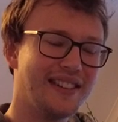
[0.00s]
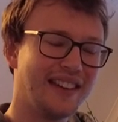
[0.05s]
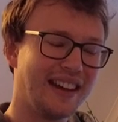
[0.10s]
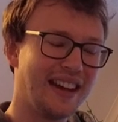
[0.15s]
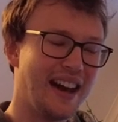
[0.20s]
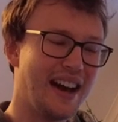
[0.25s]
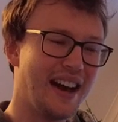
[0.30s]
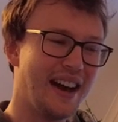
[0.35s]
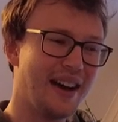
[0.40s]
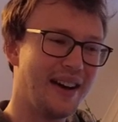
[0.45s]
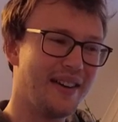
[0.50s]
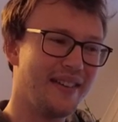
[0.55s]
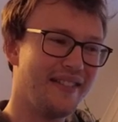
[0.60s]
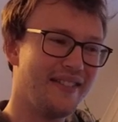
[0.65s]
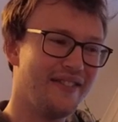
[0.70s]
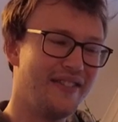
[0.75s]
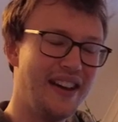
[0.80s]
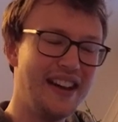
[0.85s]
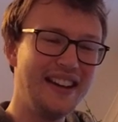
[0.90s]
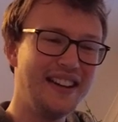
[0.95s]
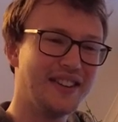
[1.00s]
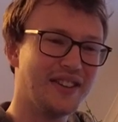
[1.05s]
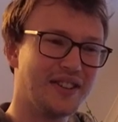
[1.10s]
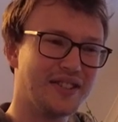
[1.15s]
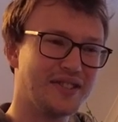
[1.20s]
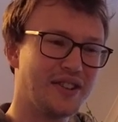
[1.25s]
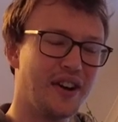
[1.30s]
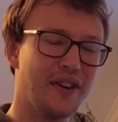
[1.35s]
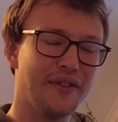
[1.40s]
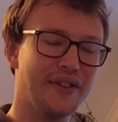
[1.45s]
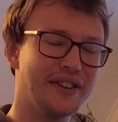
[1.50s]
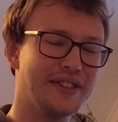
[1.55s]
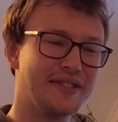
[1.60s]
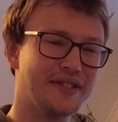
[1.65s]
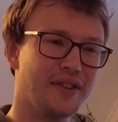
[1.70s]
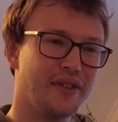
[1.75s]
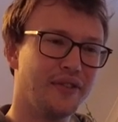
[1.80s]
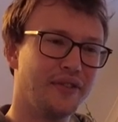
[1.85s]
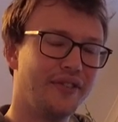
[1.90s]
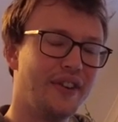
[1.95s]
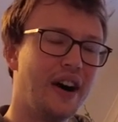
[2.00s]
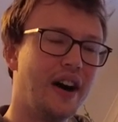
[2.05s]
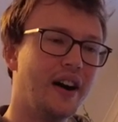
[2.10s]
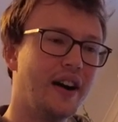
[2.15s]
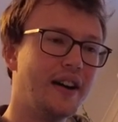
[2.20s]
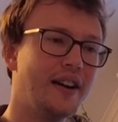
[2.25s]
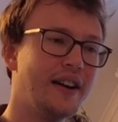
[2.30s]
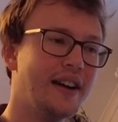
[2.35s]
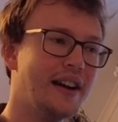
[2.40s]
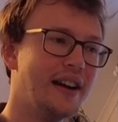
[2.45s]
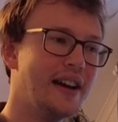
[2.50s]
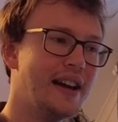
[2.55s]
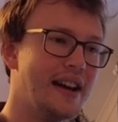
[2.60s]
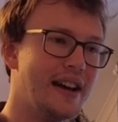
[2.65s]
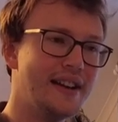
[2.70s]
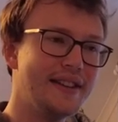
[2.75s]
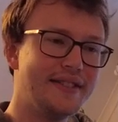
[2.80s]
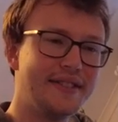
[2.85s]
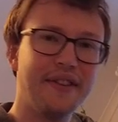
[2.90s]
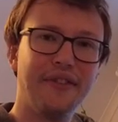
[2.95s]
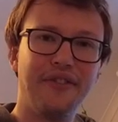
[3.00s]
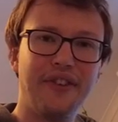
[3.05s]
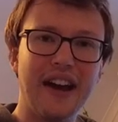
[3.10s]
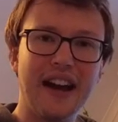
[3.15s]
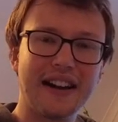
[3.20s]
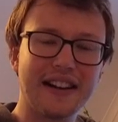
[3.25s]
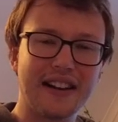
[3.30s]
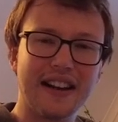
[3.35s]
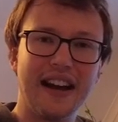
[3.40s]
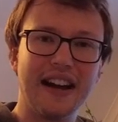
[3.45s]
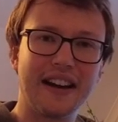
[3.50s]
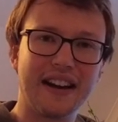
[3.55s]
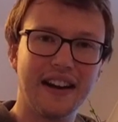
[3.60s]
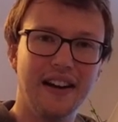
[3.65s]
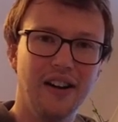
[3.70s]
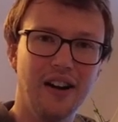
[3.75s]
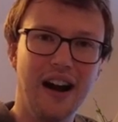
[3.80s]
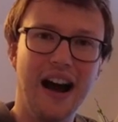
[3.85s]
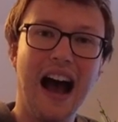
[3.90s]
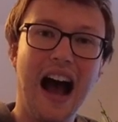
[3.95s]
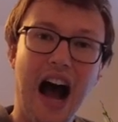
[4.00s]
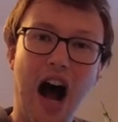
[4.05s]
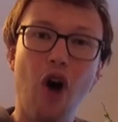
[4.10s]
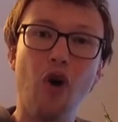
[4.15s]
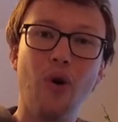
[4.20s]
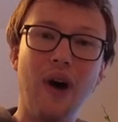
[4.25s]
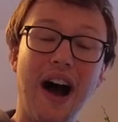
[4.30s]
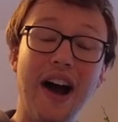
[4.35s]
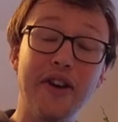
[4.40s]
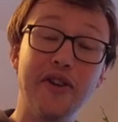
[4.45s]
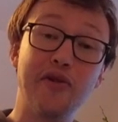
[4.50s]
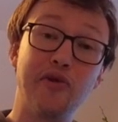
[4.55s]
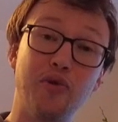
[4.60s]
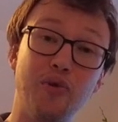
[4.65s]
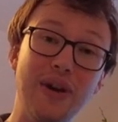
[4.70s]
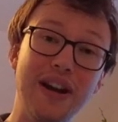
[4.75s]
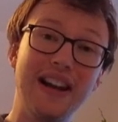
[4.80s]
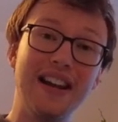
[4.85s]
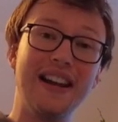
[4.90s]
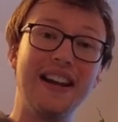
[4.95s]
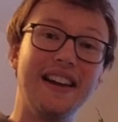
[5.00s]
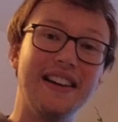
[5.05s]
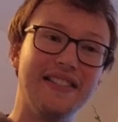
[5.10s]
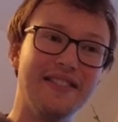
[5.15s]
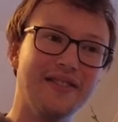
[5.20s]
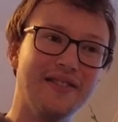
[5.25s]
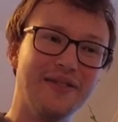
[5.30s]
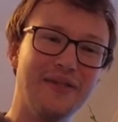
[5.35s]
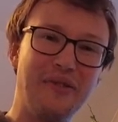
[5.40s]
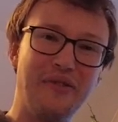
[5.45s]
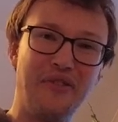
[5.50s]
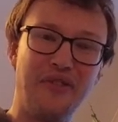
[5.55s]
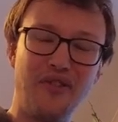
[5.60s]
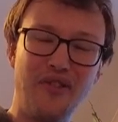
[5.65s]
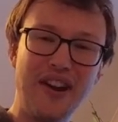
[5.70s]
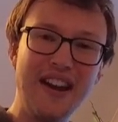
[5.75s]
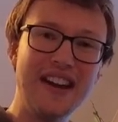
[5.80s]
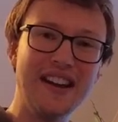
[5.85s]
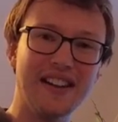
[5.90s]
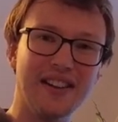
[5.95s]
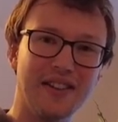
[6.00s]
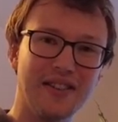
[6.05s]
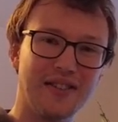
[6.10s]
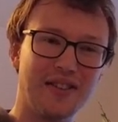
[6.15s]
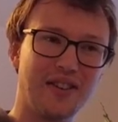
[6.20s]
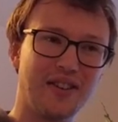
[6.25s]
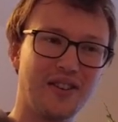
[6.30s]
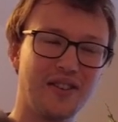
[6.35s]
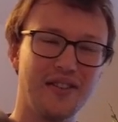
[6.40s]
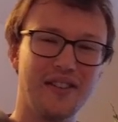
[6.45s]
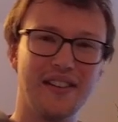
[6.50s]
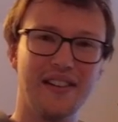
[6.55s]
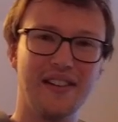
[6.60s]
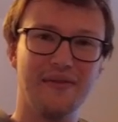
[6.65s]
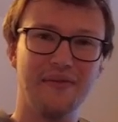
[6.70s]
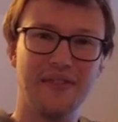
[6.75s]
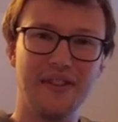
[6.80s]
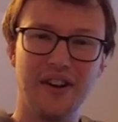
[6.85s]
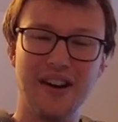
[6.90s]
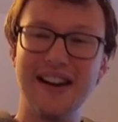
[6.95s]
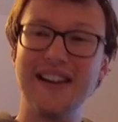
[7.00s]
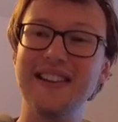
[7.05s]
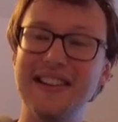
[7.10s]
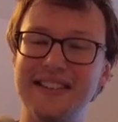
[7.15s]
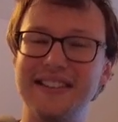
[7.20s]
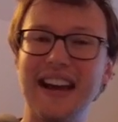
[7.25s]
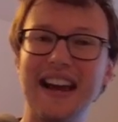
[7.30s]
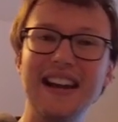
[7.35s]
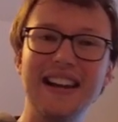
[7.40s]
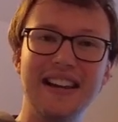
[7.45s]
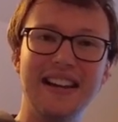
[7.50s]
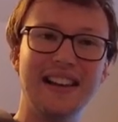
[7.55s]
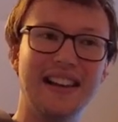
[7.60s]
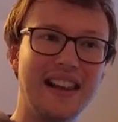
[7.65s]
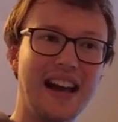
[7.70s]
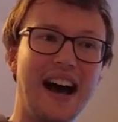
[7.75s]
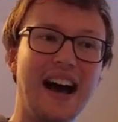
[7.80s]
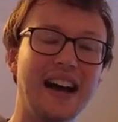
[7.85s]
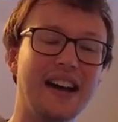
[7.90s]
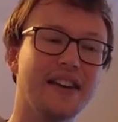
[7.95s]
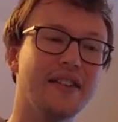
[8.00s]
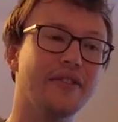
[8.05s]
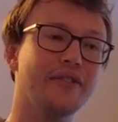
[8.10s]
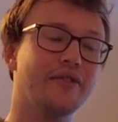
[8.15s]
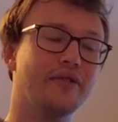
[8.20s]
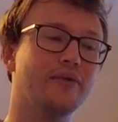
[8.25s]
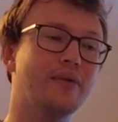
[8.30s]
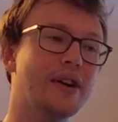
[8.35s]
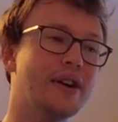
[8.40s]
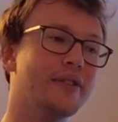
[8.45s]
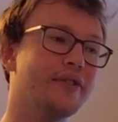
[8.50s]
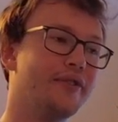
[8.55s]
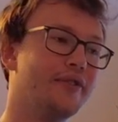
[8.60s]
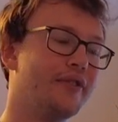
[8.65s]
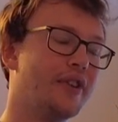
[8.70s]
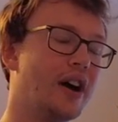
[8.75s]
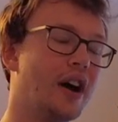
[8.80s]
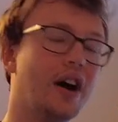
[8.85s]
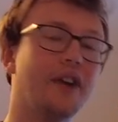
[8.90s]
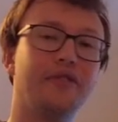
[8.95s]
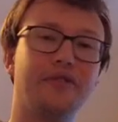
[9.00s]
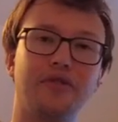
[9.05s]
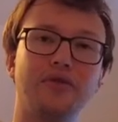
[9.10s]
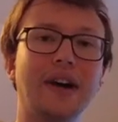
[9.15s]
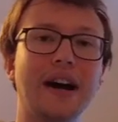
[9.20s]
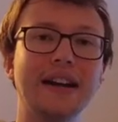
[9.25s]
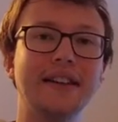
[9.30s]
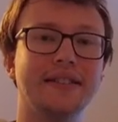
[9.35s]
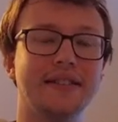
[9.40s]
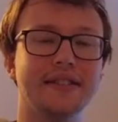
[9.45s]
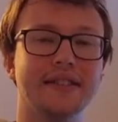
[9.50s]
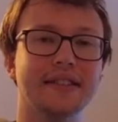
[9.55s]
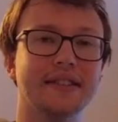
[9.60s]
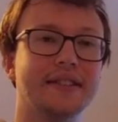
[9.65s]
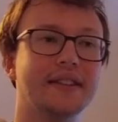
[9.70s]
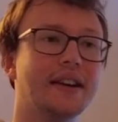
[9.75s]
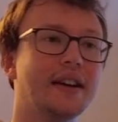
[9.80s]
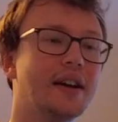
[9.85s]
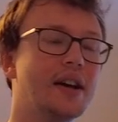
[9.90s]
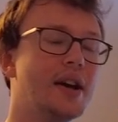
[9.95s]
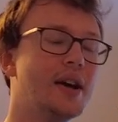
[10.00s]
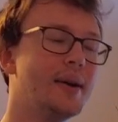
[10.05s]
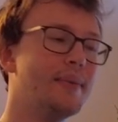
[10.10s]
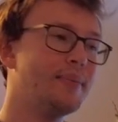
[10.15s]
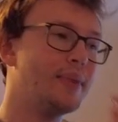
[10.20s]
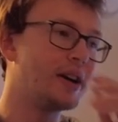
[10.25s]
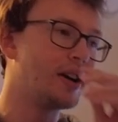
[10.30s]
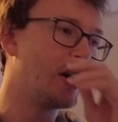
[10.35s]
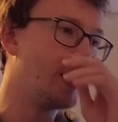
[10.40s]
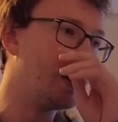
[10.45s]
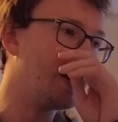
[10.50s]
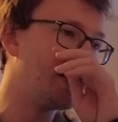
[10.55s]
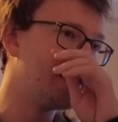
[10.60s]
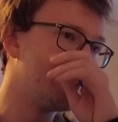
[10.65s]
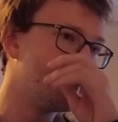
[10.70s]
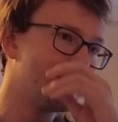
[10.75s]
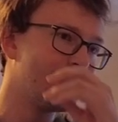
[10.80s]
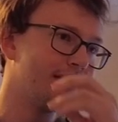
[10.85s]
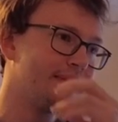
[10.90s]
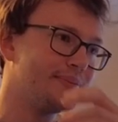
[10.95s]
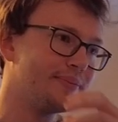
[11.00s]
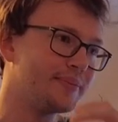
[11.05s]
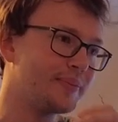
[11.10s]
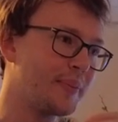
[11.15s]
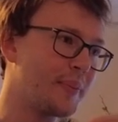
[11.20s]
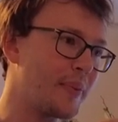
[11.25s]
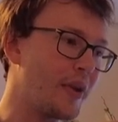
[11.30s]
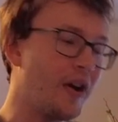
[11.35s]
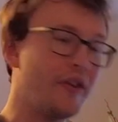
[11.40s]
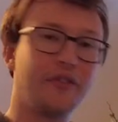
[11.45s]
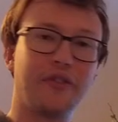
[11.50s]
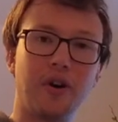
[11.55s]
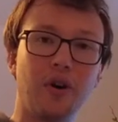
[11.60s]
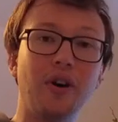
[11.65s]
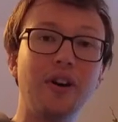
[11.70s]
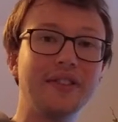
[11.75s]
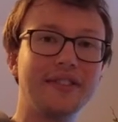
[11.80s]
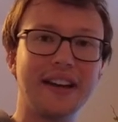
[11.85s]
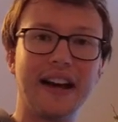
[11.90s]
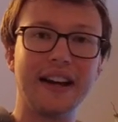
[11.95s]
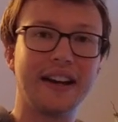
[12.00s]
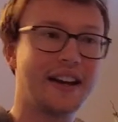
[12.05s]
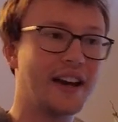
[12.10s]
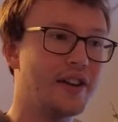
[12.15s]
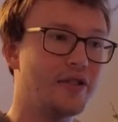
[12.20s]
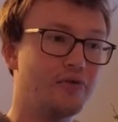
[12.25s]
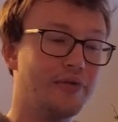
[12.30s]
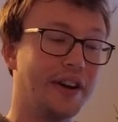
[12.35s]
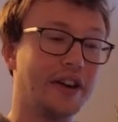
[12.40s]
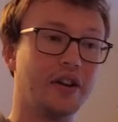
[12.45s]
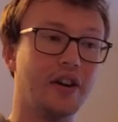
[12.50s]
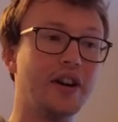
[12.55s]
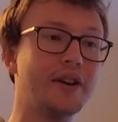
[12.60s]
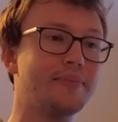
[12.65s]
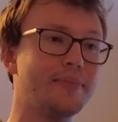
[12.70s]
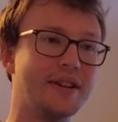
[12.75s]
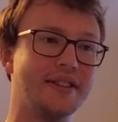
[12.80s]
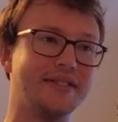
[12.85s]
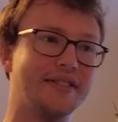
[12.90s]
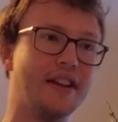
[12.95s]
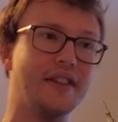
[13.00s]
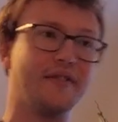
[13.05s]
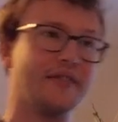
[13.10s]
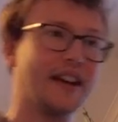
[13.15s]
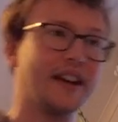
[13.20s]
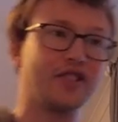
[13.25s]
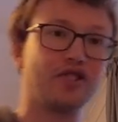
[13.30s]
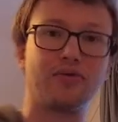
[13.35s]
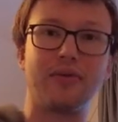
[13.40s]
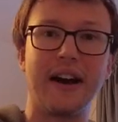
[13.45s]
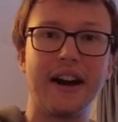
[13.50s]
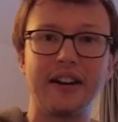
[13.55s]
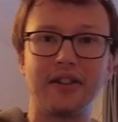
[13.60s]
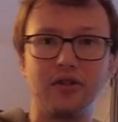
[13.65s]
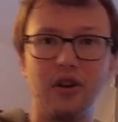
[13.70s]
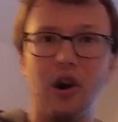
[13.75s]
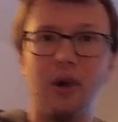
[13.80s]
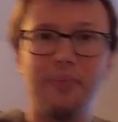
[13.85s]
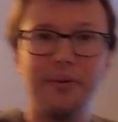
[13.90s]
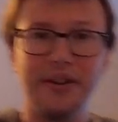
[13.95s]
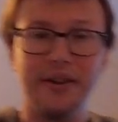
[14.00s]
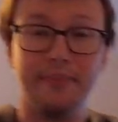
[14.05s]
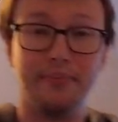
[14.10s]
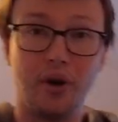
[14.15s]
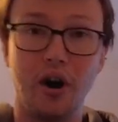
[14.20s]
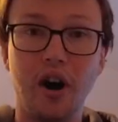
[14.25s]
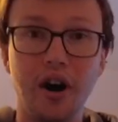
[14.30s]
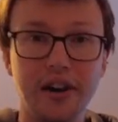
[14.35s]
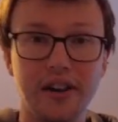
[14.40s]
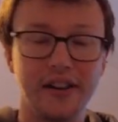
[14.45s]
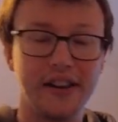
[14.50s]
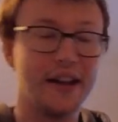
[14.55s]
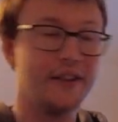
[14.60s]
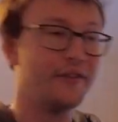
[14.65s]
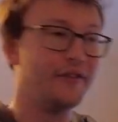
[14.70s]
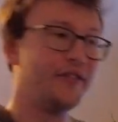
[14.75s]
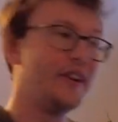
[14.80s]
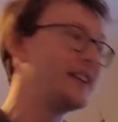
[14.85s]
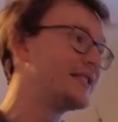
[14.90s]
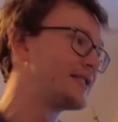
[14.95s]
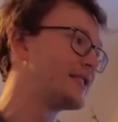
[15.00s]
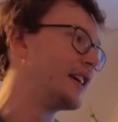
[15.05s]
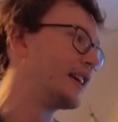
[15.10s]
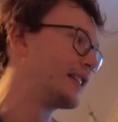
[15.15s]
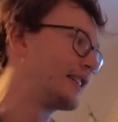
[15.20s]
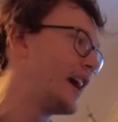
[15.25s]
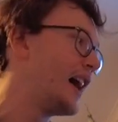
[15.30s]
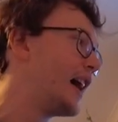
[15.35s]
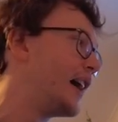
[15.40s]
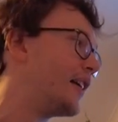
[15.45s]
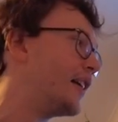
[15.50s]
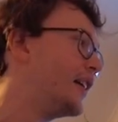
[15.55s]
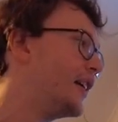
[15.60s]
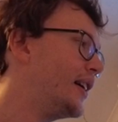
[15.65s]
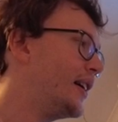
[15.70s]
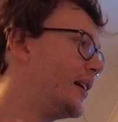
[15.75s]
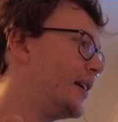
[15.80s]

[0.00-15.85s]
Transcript: videos of it so far, is the fact like how I really feel in a daily life with arthritis. Because of course I can record myself like trying to open a bottle and things like that,